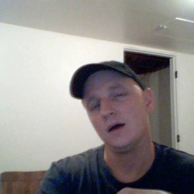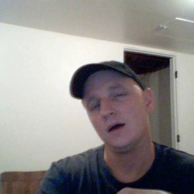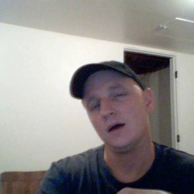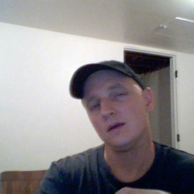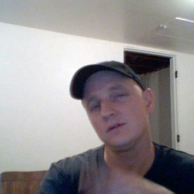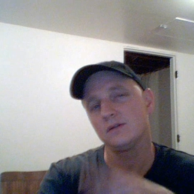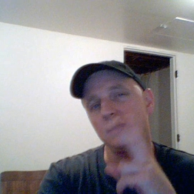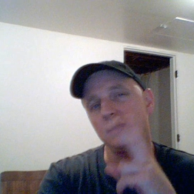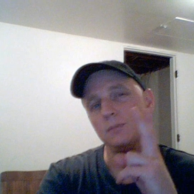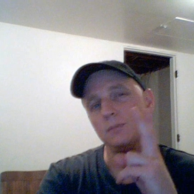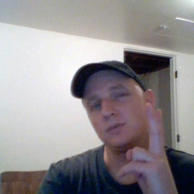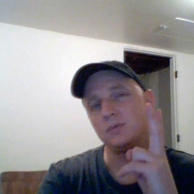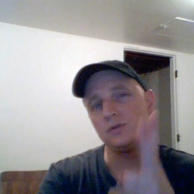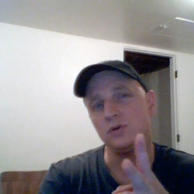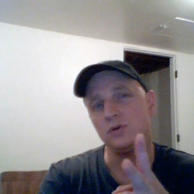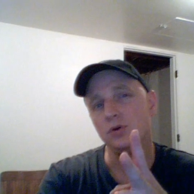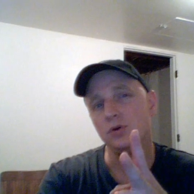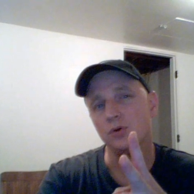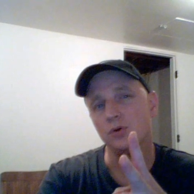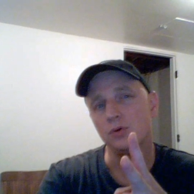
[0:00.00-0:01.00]
Step
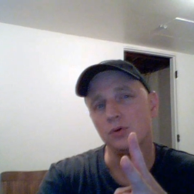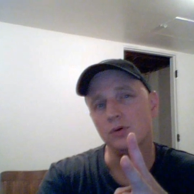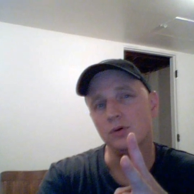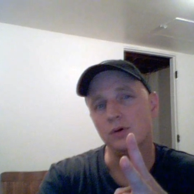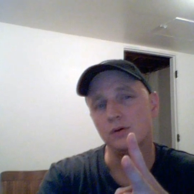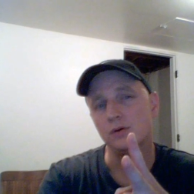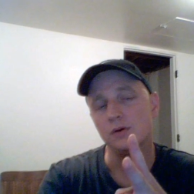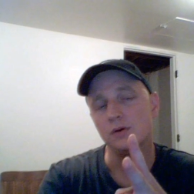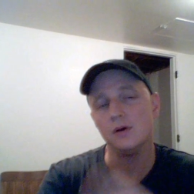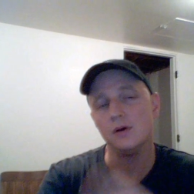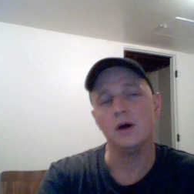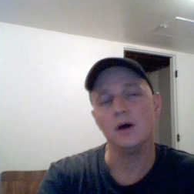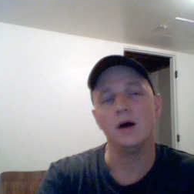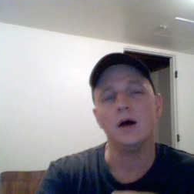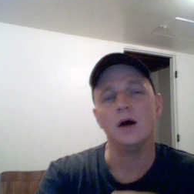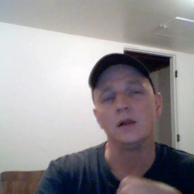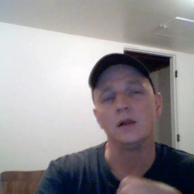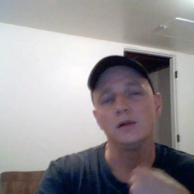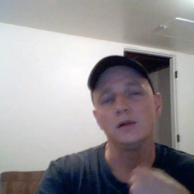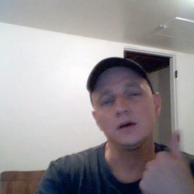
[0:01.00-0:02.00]
two,
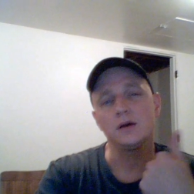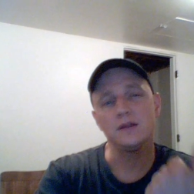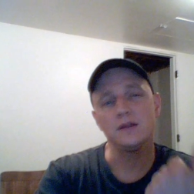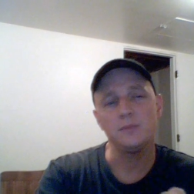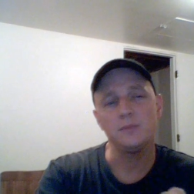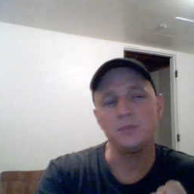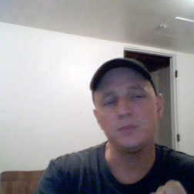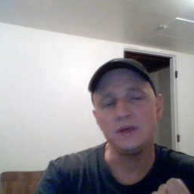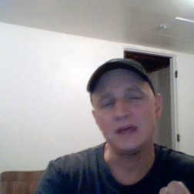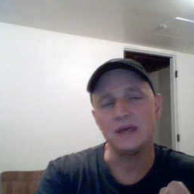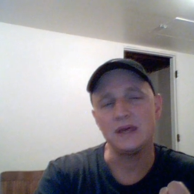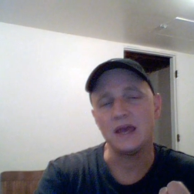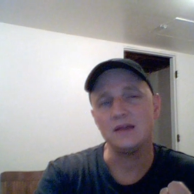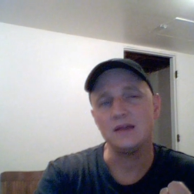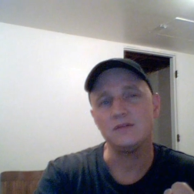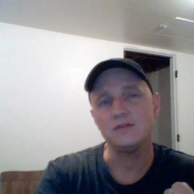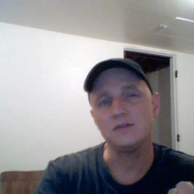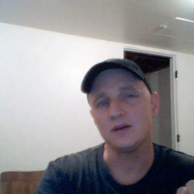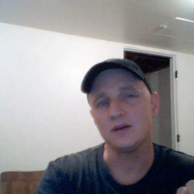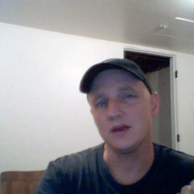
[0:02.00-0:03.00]
look at the
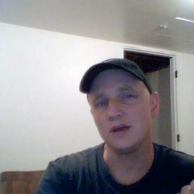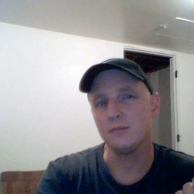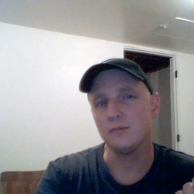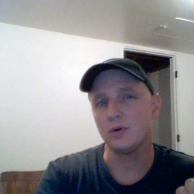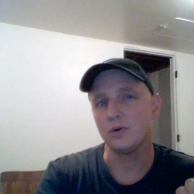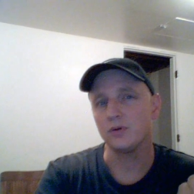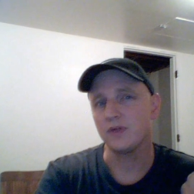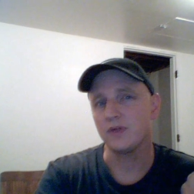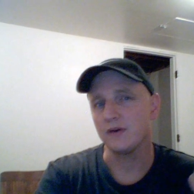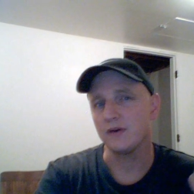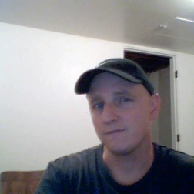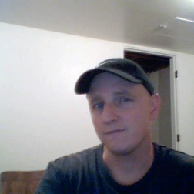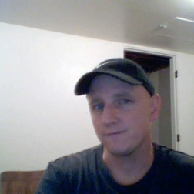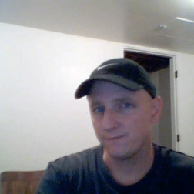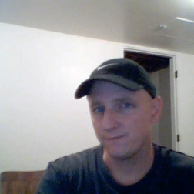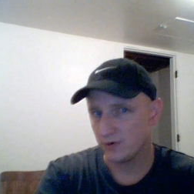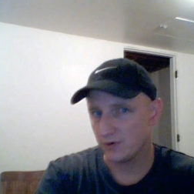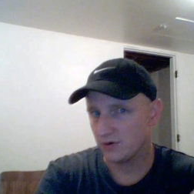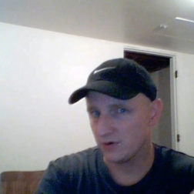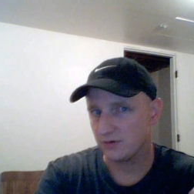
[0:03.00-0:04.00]
pH to get both a
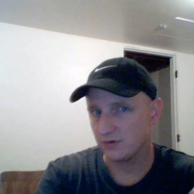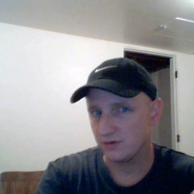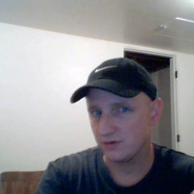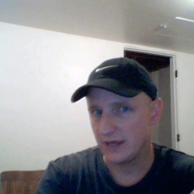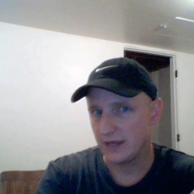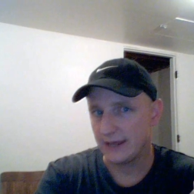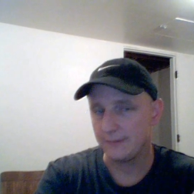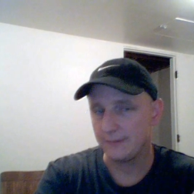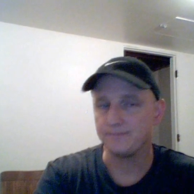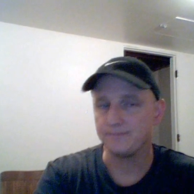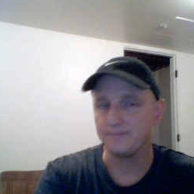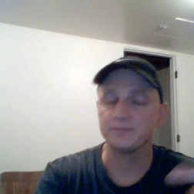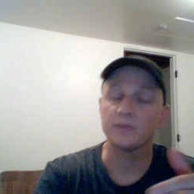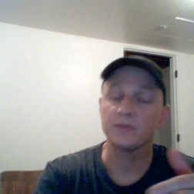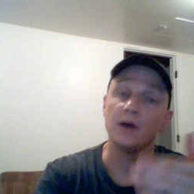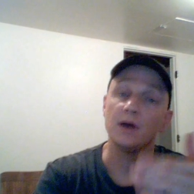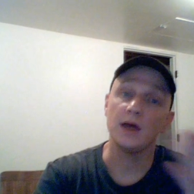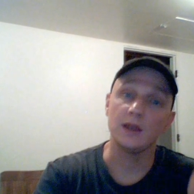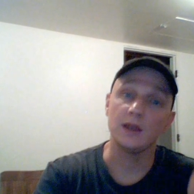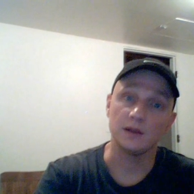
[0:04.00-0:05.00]
first name
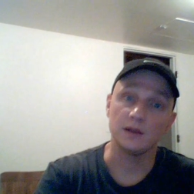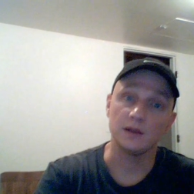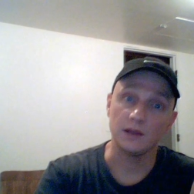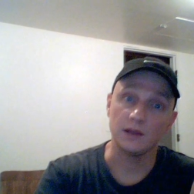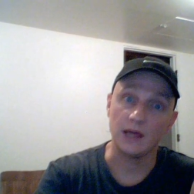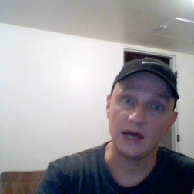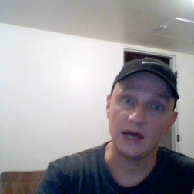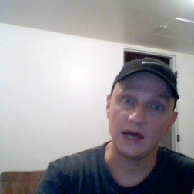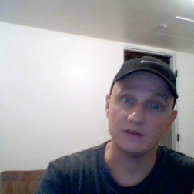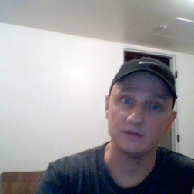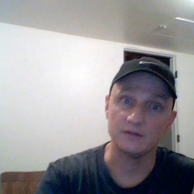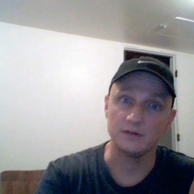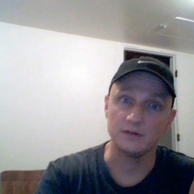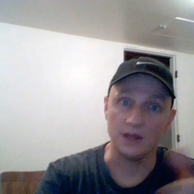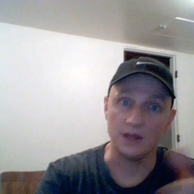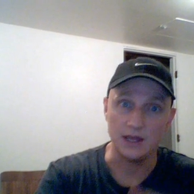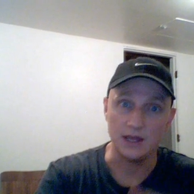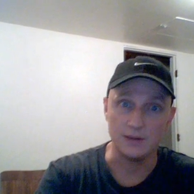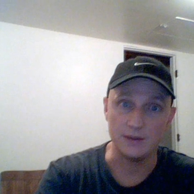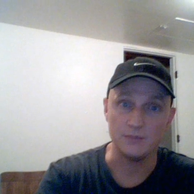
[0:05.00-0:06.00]
and a last
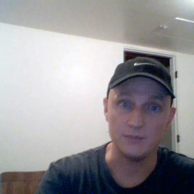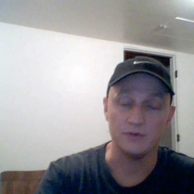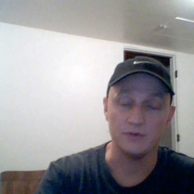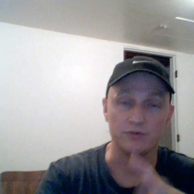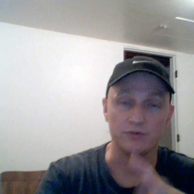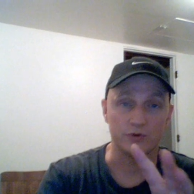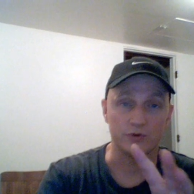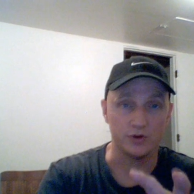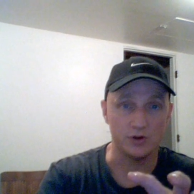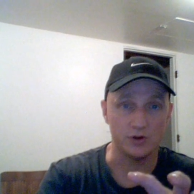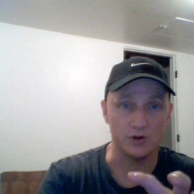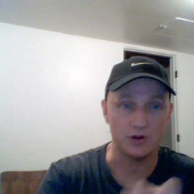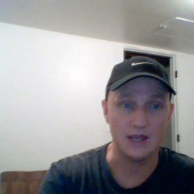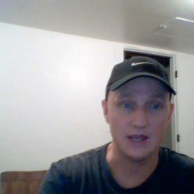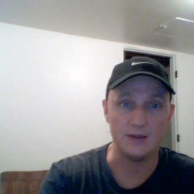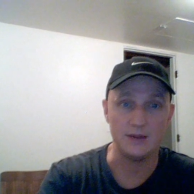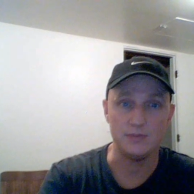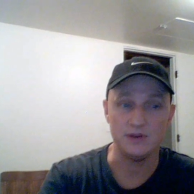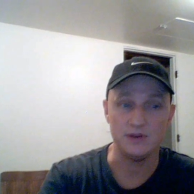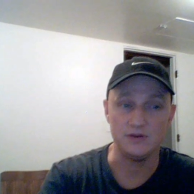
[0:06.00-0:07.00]
name for your
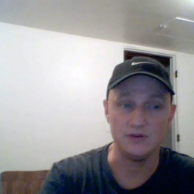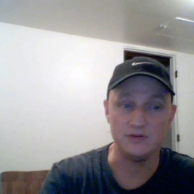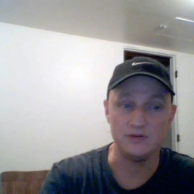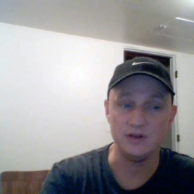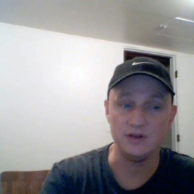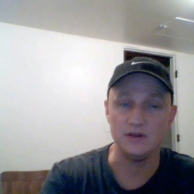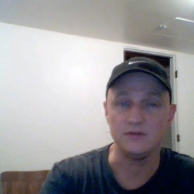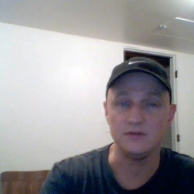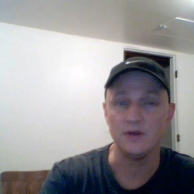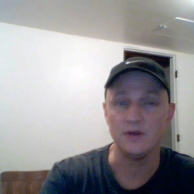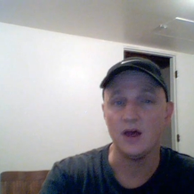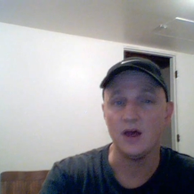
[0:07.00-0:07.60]
ABGs.